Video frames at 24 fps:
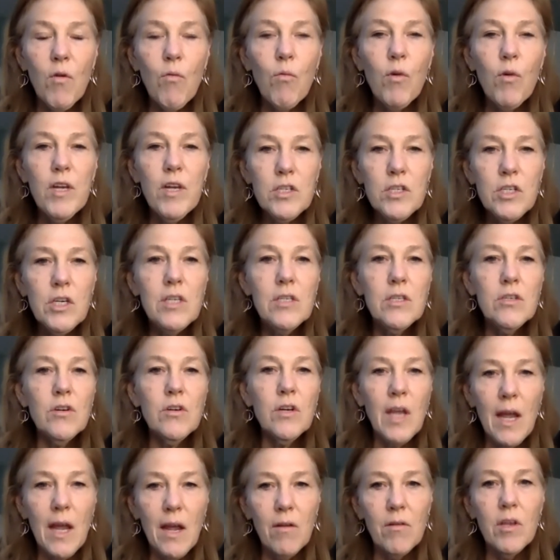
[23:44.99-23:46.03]
Westchester
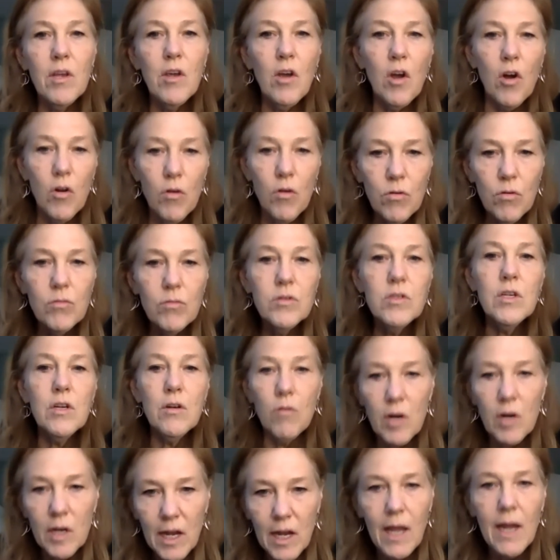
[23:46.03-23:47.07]
County owns an
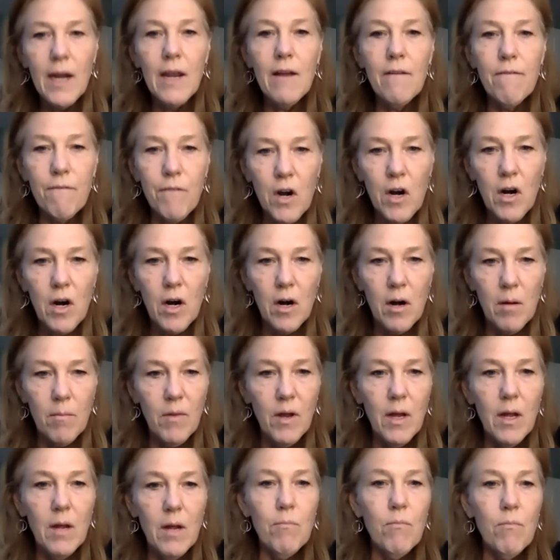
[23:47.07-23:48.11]
organic farm,
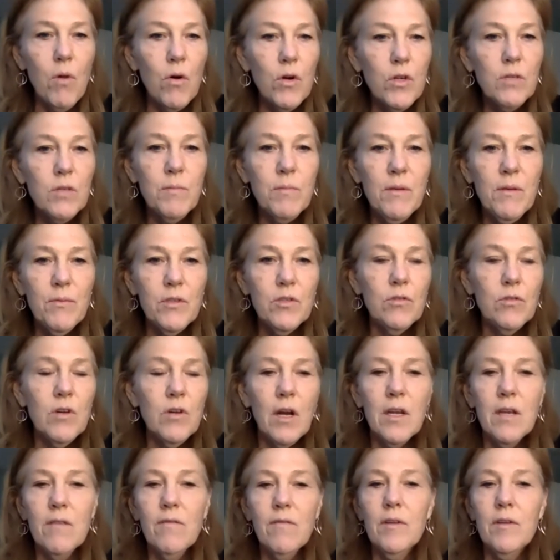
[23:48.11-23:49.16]
and most people do
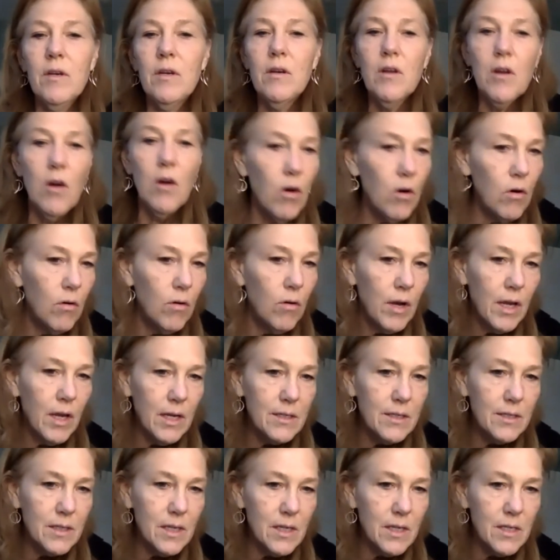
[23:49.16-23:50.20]
not even know it
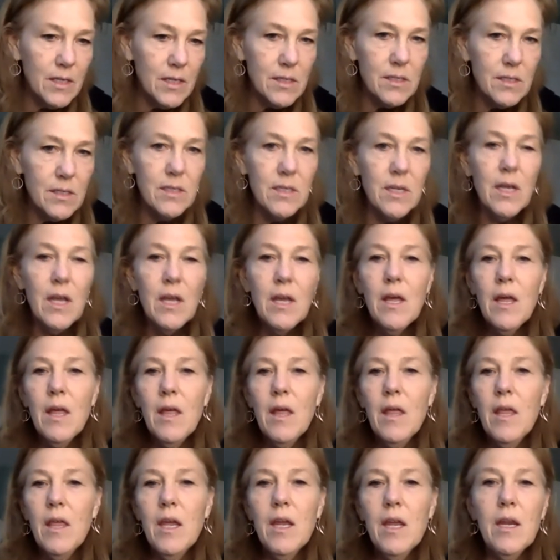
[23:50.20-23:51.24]
exists.
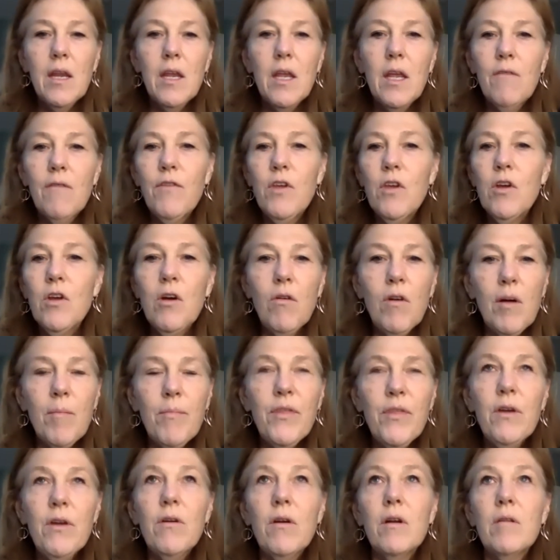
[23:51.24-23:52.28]
If you go up
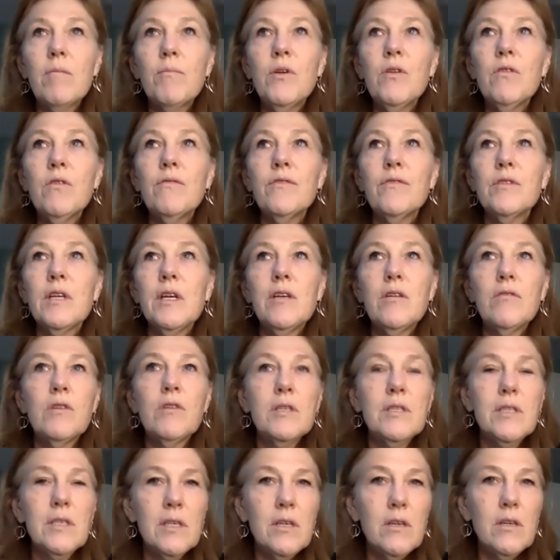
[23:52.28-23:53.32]
there on a beautiful day, you
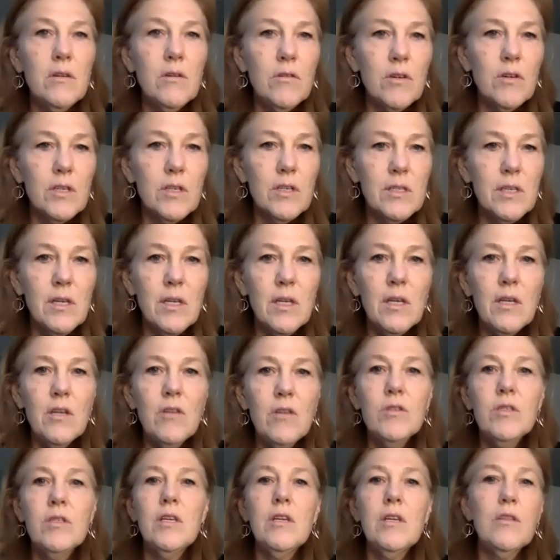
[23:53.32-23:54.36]
can see New York City, you
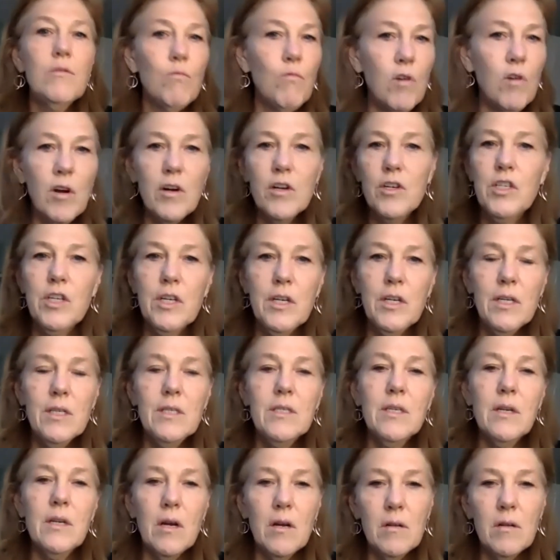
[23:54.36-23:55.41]
see the watershed.
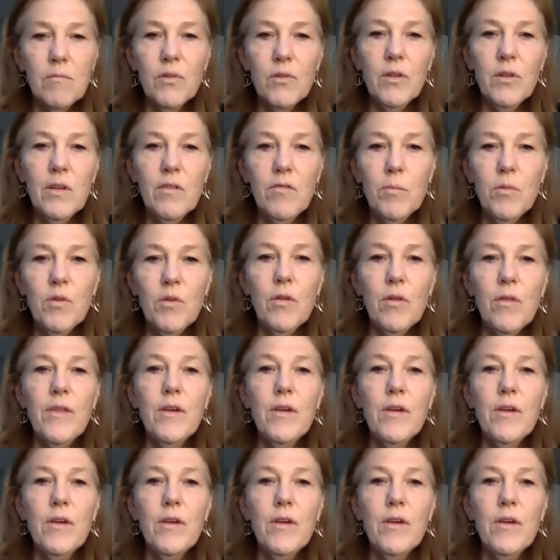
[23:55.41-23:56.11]
It's unbelievable.